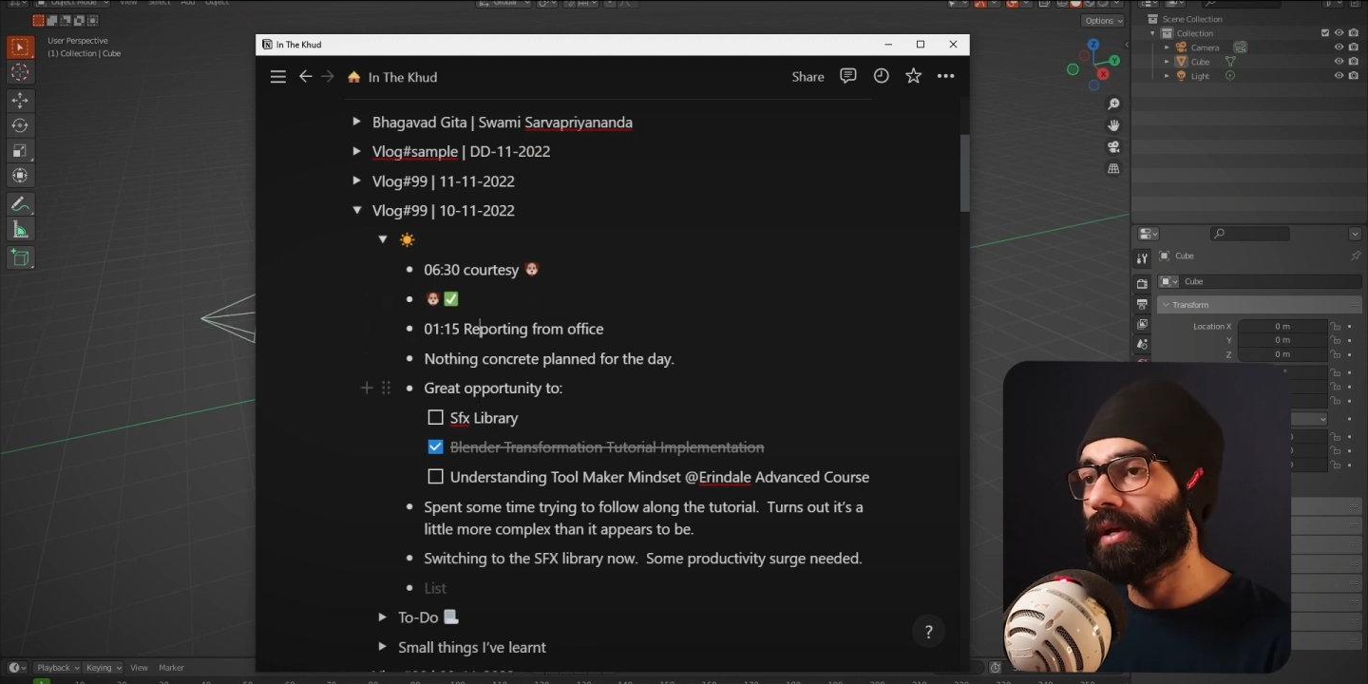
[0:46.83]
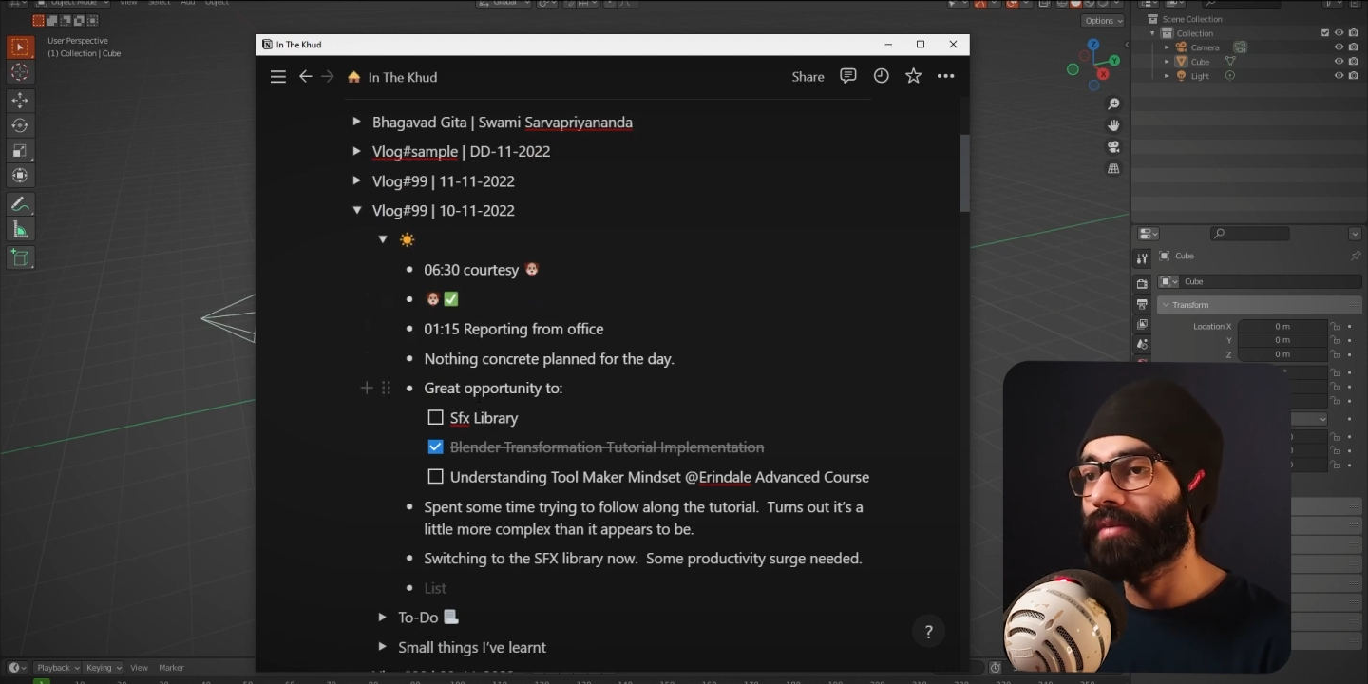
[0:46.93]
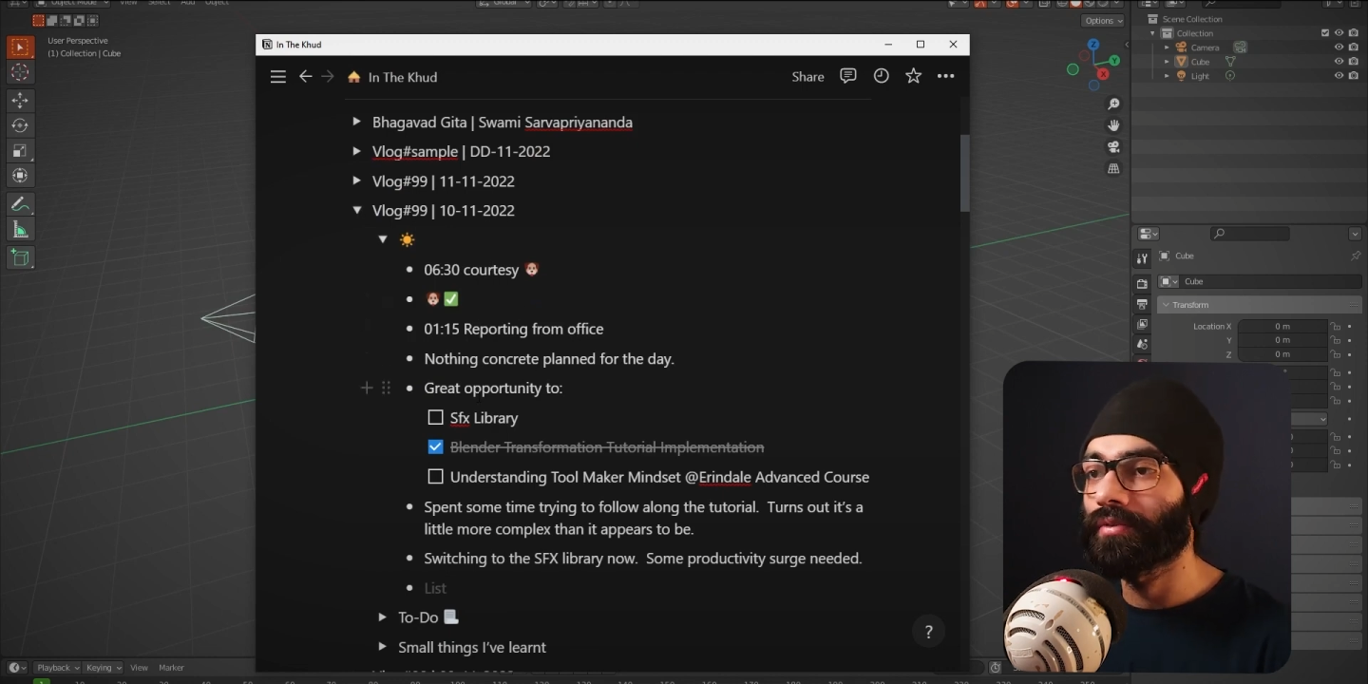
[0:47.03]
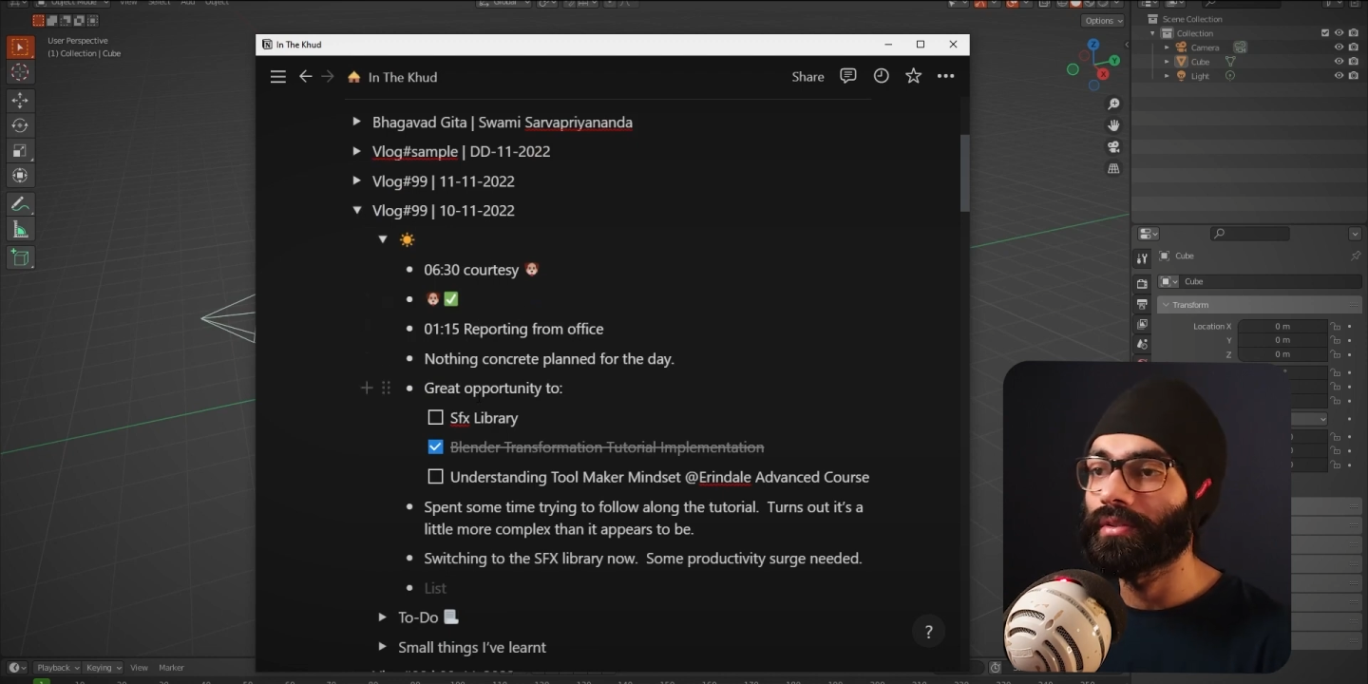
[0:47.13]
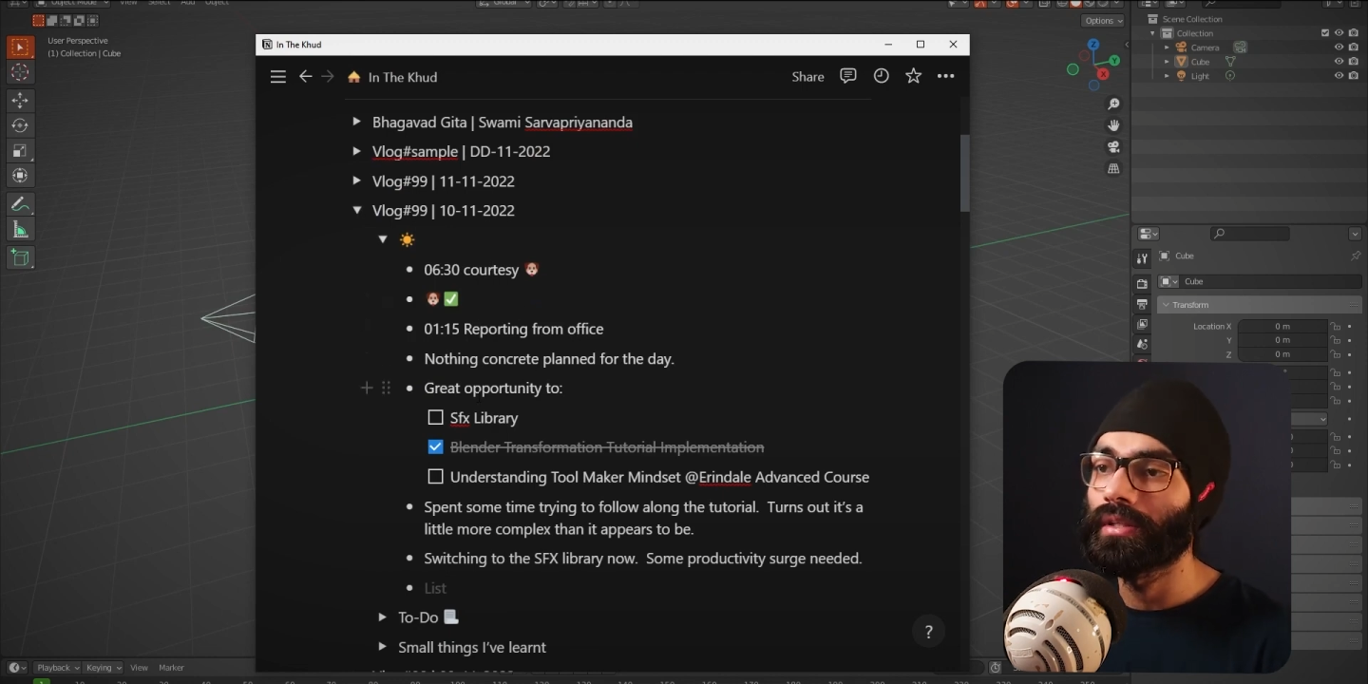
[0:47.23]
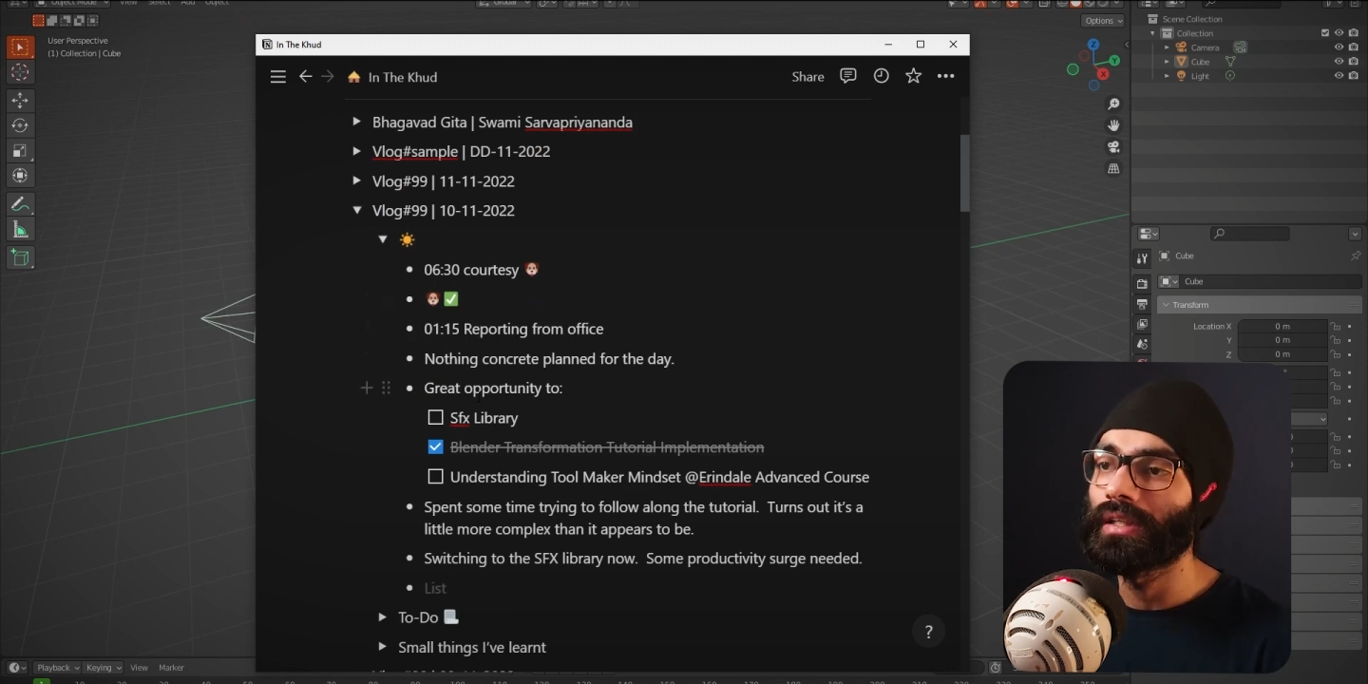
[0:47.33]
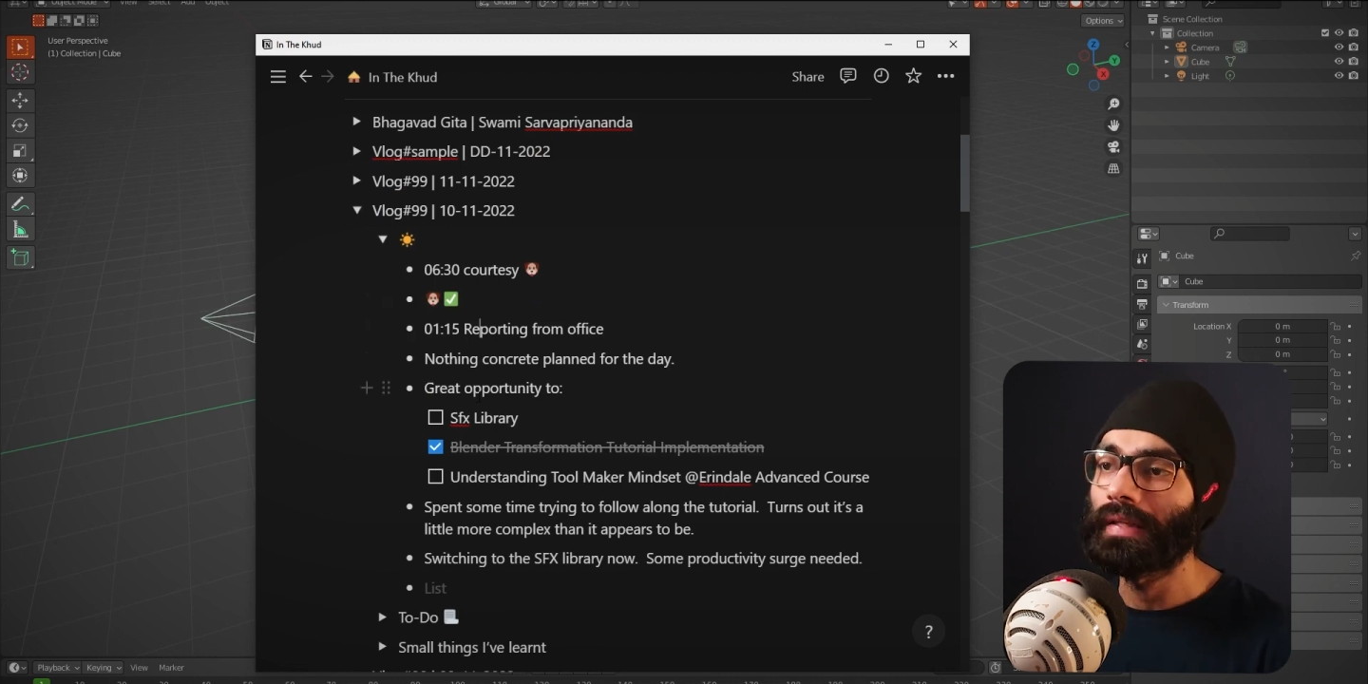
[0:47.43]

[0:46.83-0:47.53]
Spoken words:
planned for the day.